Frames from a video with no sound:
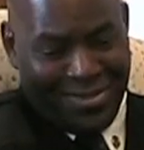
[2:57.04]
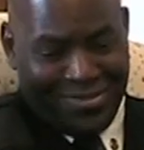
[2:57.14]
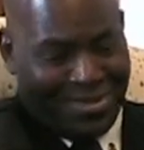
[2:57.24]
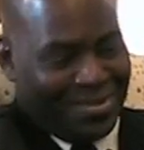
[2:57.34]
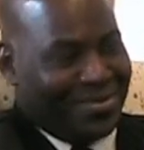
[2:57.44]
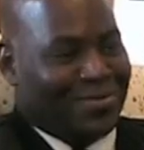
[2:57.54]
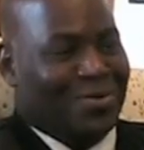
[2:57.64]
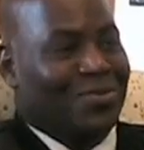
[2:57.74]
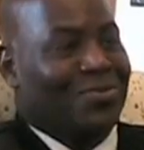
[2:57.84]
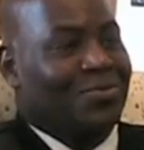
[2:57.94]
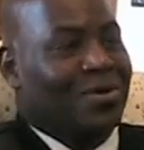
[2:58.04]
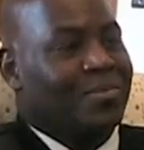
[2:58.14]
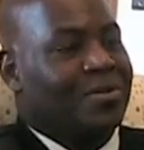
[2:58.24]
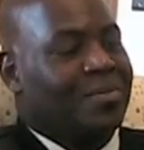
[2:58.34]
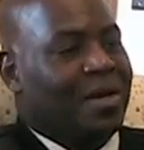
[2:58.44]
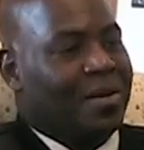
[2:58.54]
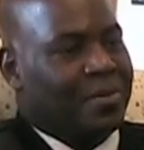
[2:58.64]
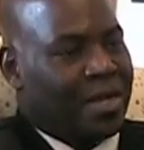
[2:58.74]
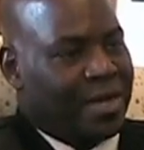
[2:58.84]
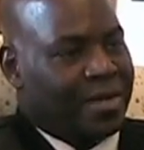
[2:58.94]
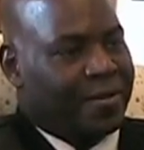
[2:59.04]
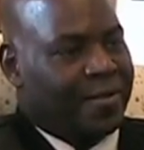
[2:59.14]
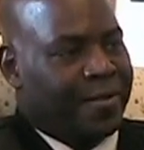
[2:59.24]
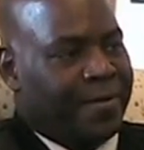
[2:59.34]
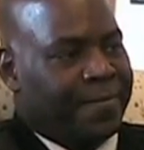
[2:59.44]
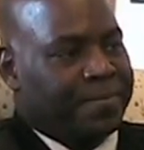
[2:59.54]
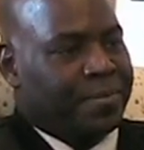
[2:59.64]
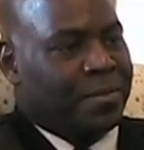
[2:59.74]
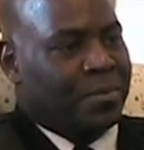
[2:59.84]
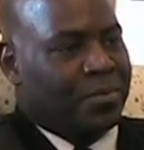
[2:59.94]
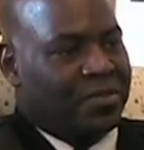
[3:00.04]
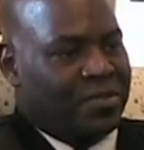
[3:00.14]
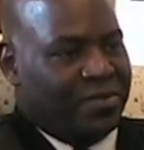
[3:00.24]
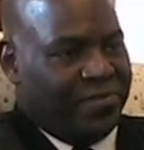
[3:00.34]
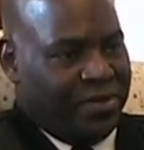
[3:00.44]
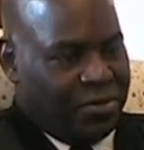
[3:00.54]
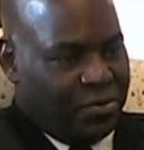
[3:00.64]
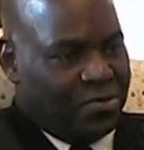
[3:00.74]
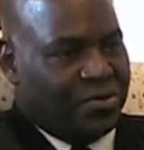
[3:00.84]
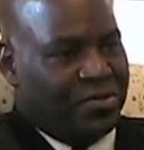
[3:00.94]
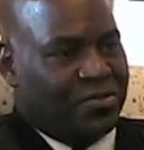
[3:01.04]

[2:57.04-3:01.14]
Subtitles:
Stay out there as long as you want, but the bottom line was if he told you to do